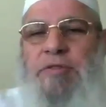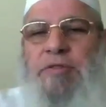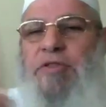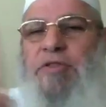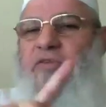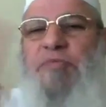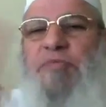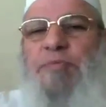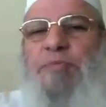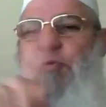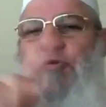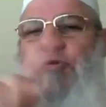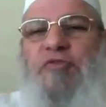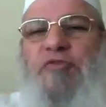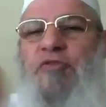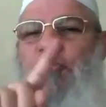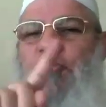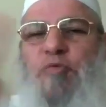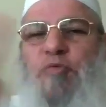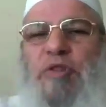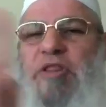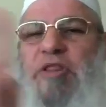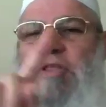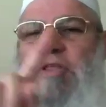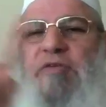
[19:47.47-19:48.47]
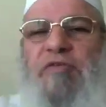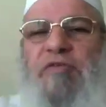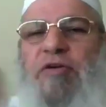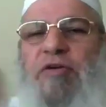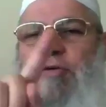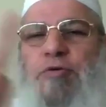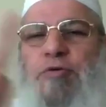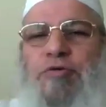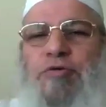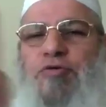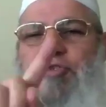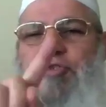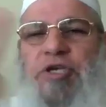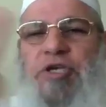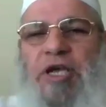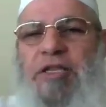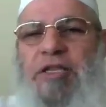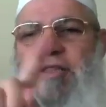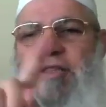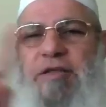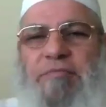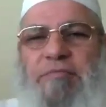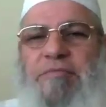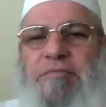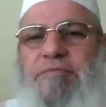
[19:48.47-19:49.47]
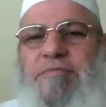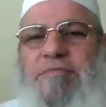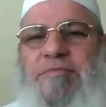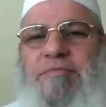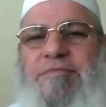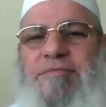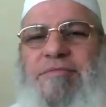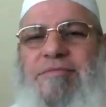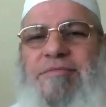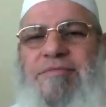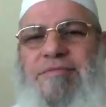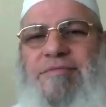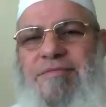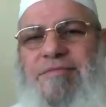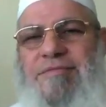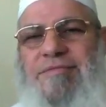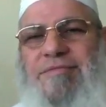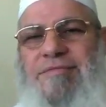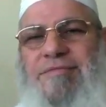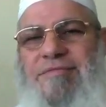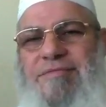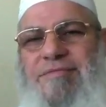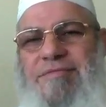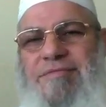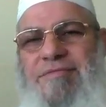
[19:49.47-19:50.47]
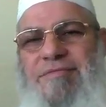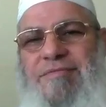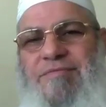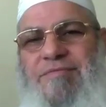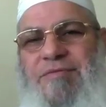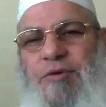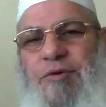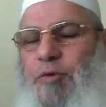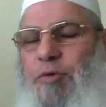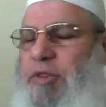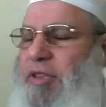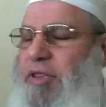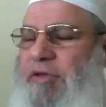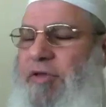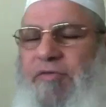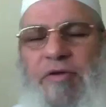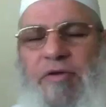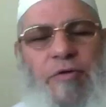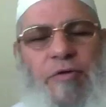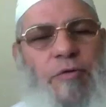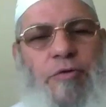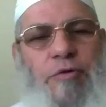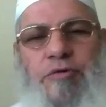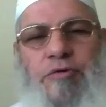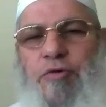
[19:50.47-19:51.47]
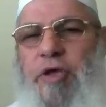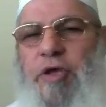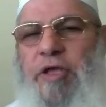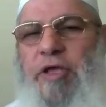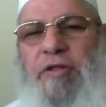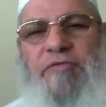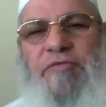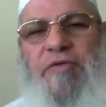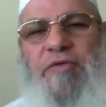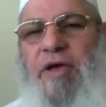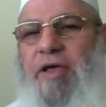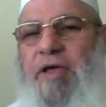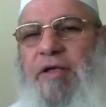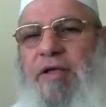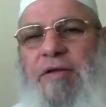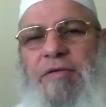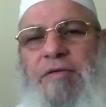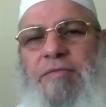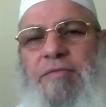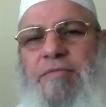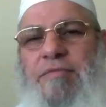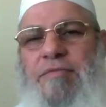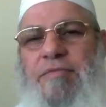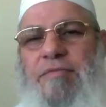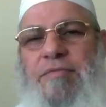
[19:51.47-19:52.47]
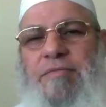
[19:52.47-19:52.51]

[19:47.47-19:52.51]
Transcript: this person will never go to Jahannam, will never go to hellfire.